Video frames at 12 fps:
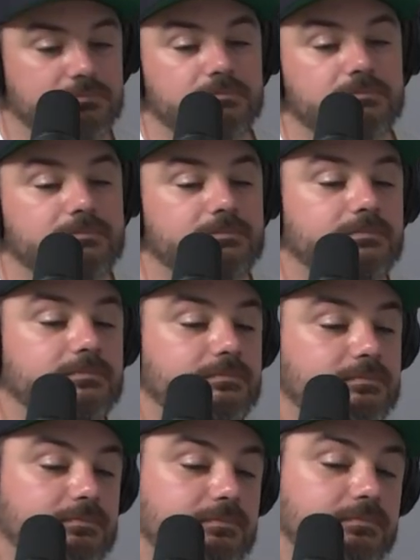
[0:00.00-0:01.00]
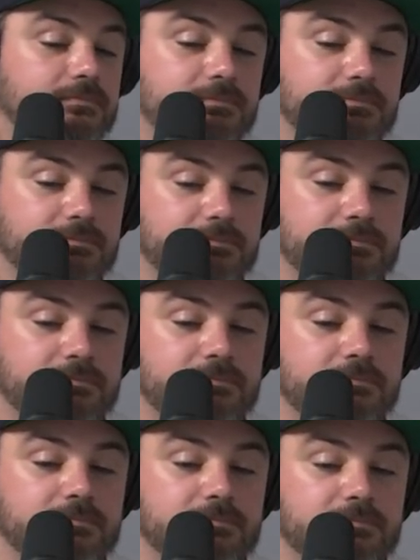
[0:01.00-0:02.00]

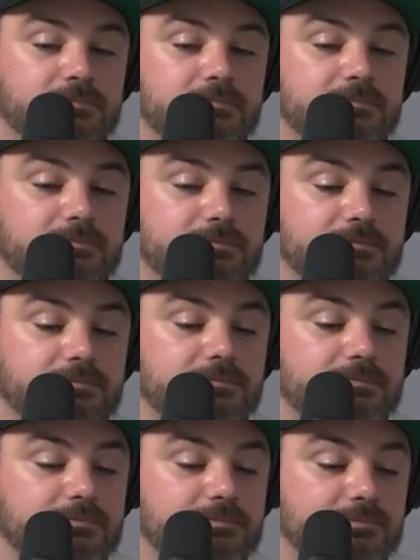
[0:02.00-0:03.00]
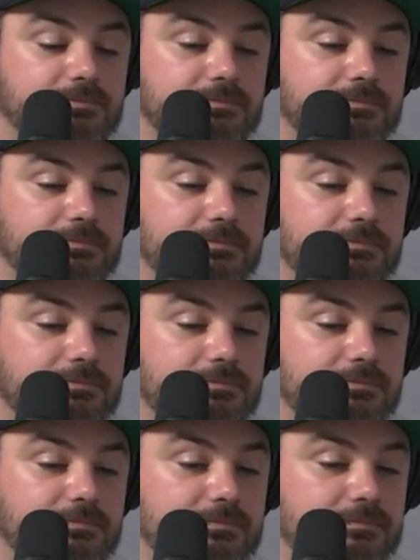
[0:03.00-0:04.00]

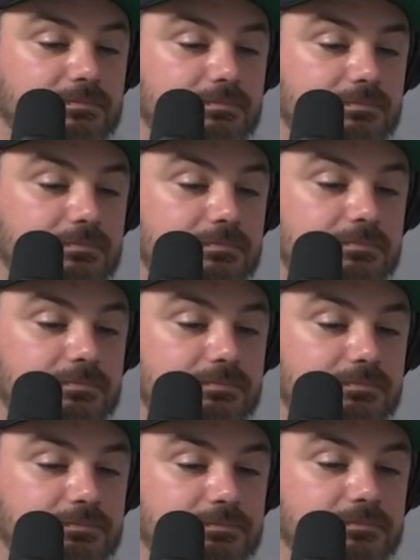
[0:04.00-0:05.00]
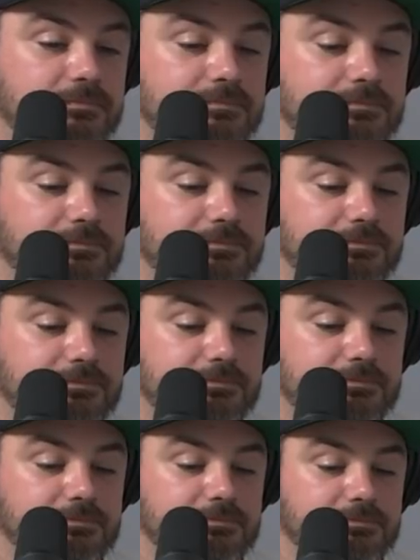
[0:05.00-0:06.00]

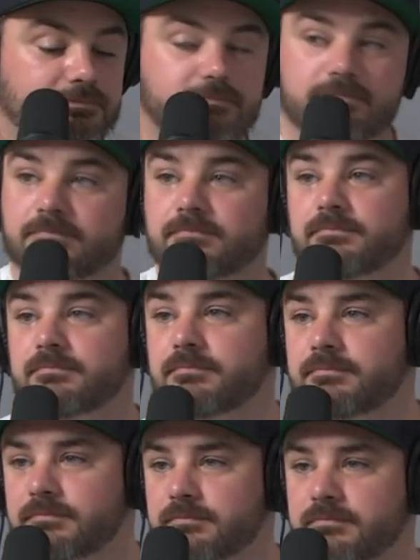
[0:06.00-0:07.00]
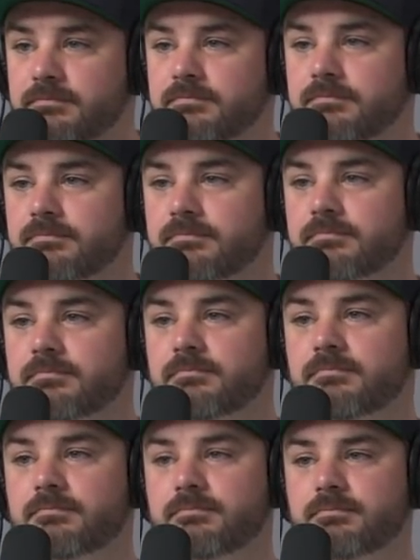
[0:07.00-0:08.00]
No words are spoken by the person on screen.